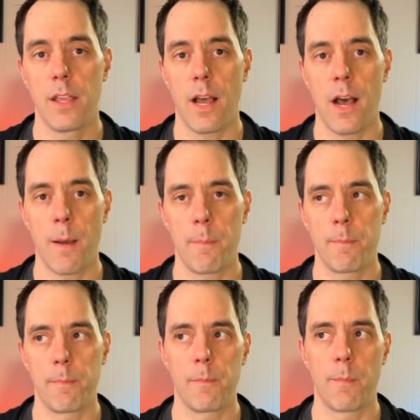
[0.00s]

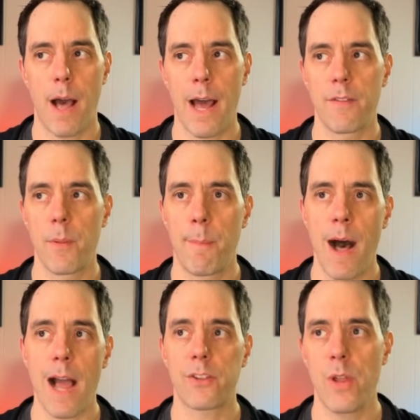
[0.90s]
Out of the
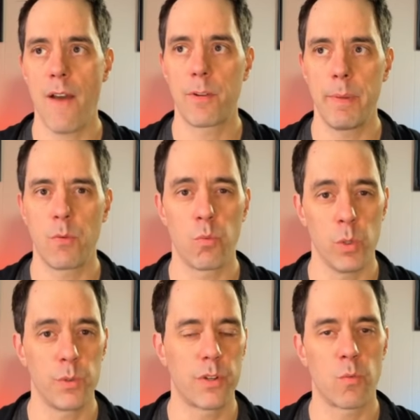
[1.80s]
box, you have to be
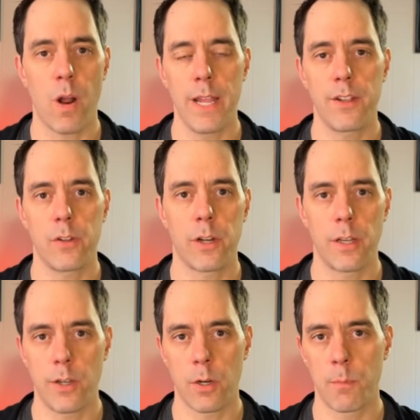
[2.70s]
root to run it. So
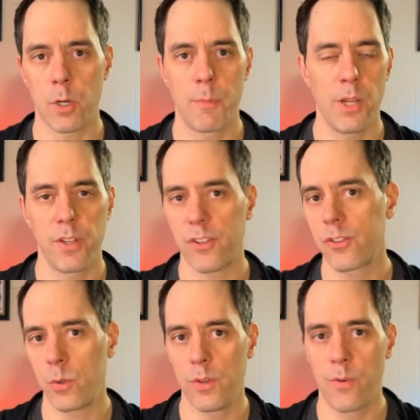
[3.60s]
we're going to be using
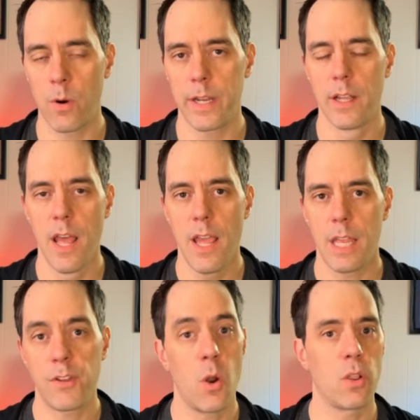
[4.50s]
sudo for it.
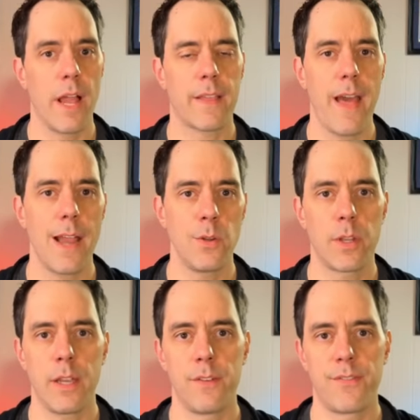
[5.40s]
If you don't like that, you
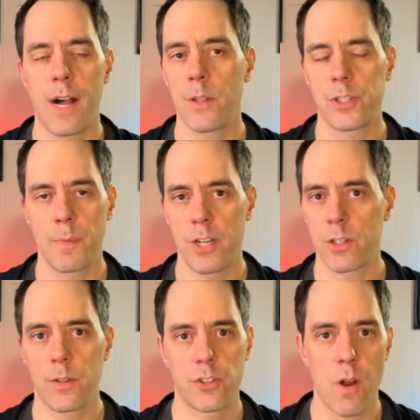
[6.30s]
can follow some
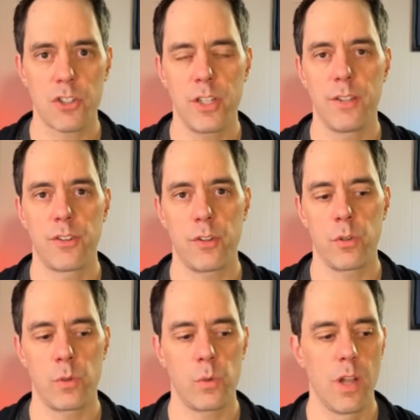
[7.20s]
additional instructions
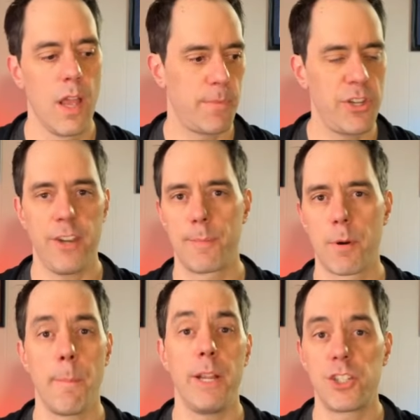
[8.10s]
to change the
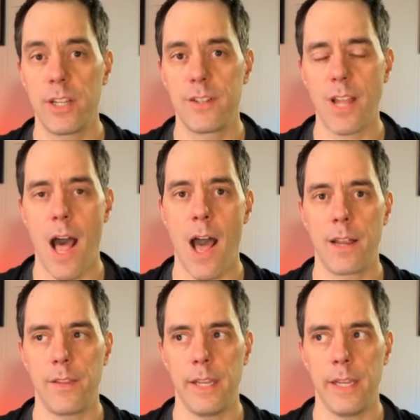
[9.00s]
permissions
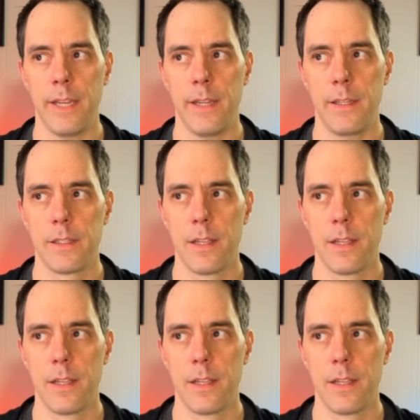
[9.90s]
on the